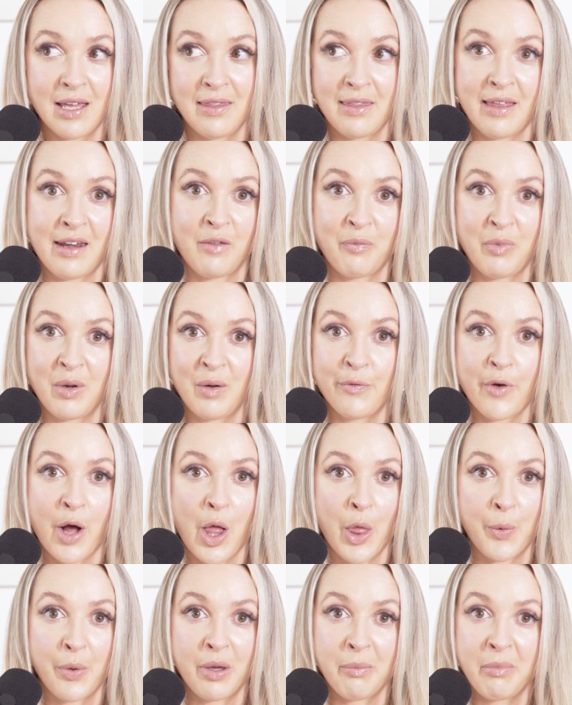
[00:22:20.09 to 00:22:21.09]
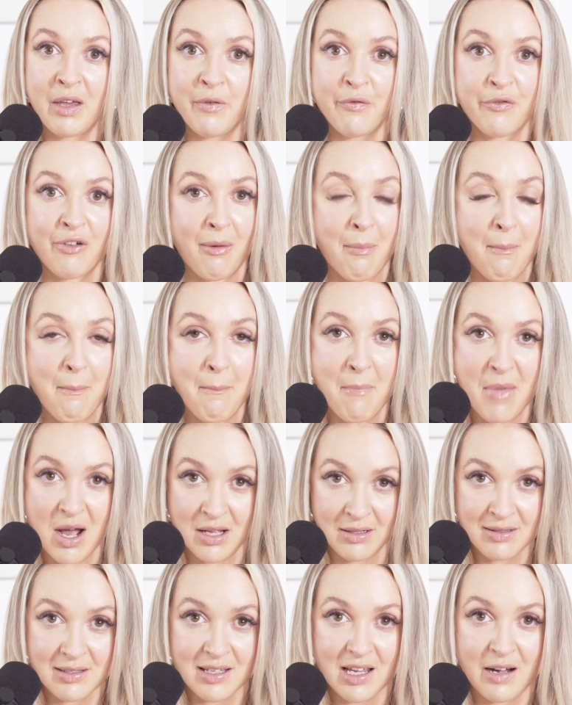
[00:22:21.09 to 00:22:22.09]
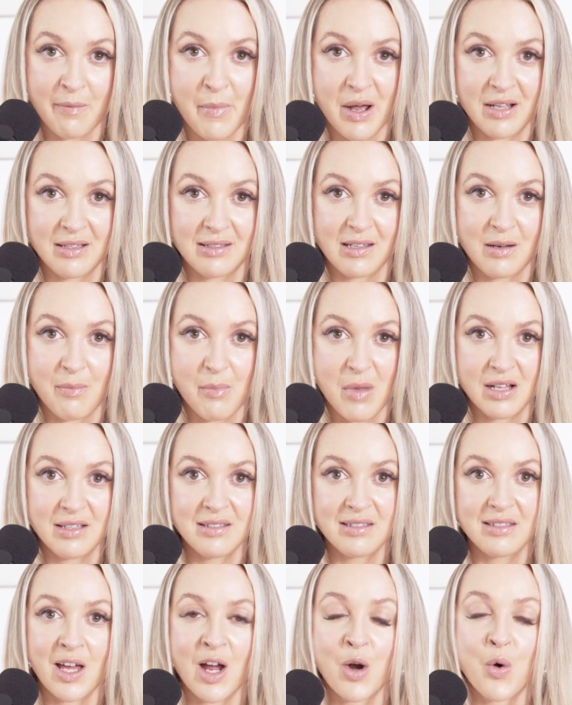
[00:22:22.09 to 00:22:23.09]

and that have been following me for months and months and months,